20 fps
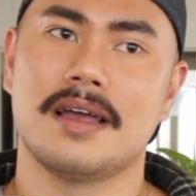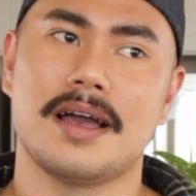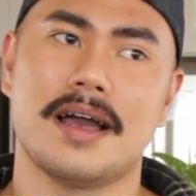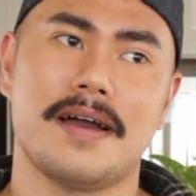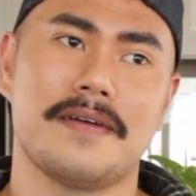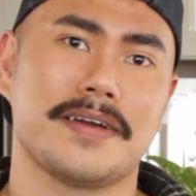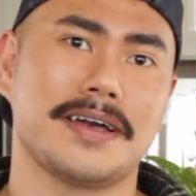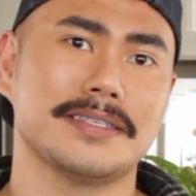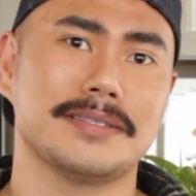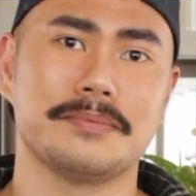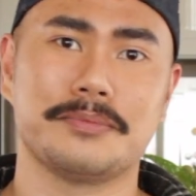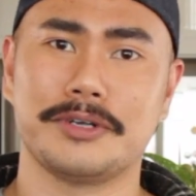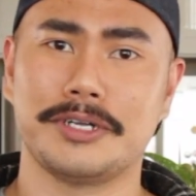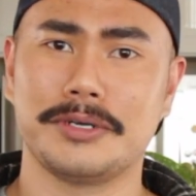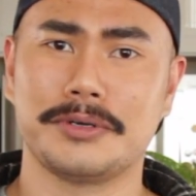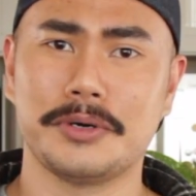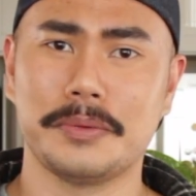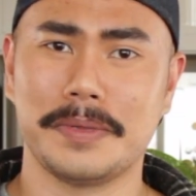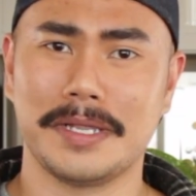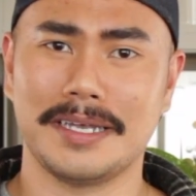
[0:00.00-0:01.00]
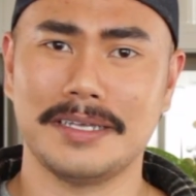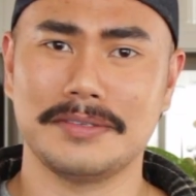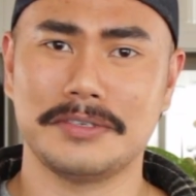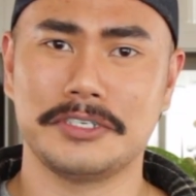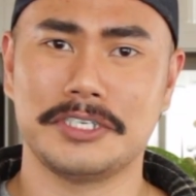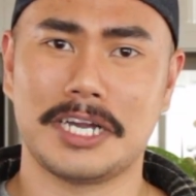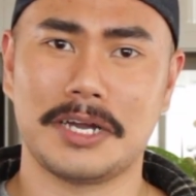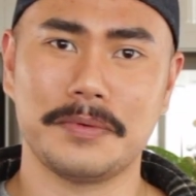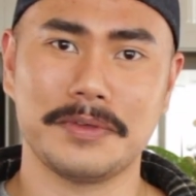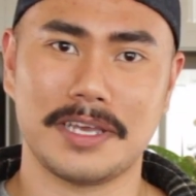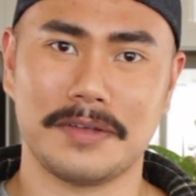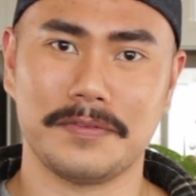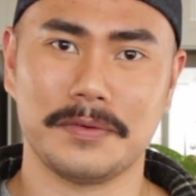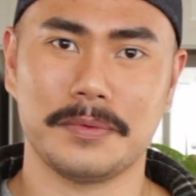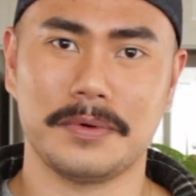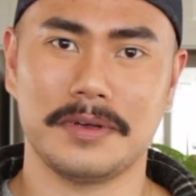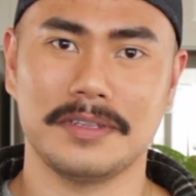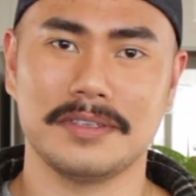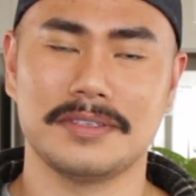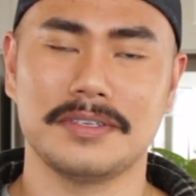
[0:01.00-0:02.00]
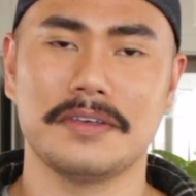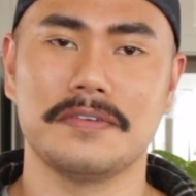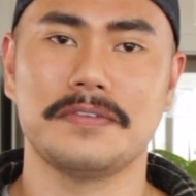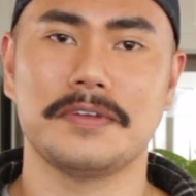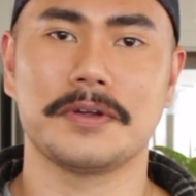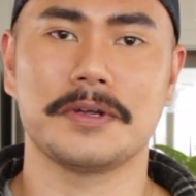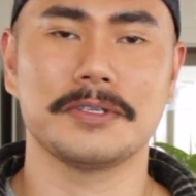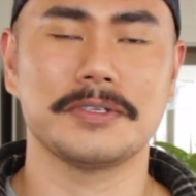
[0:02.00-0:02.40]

I've got some pretty cool plants to share with everyone. So if you're